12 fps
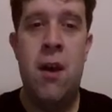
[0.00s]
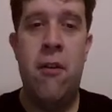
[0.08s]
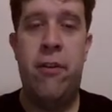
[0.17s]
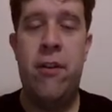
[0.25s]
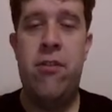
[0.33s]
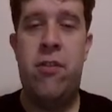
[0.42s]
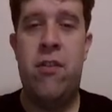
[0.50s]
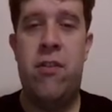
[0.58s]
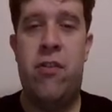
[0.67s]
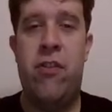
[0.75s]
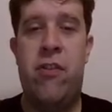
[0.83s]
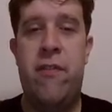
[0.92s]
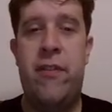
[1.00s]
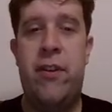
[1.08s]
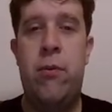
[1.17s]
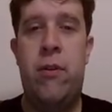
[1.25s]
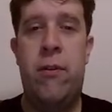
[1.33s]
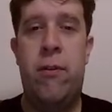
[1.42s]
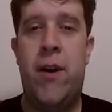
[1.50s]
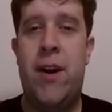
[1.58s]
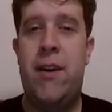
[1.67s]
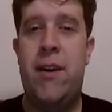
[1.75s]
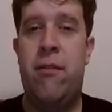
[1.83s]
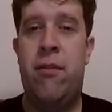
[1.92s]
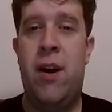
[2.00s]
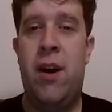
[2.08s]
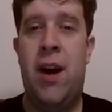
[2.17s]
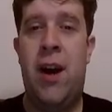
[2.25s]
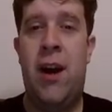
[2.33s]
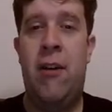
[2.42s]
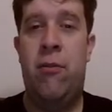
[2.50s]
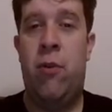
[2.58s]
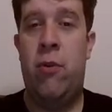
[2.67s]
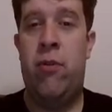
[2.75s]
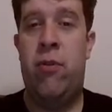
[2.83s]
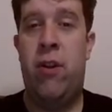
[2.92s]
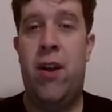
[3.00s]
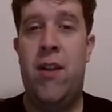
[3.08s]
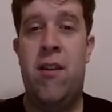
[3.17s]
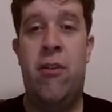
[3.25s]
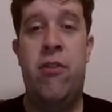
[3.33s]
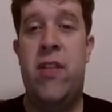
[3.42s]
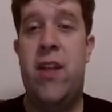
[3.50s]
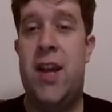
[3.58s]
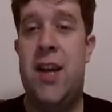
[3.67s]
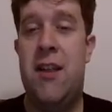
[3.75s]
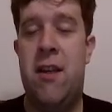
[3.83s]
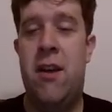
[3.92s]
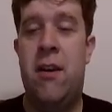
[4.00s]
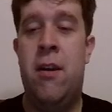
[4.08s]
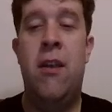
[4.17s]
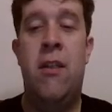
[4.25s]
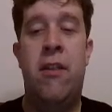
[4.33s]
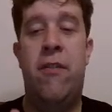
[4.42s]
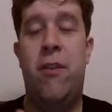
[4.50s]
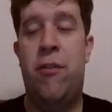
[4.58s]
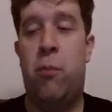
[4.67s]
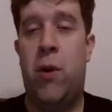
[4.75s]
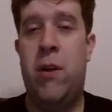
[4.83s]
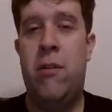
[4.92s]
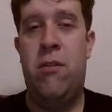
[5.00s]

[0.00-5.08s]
For instance, the seven clue to the right of row 9 tells you that either the first one,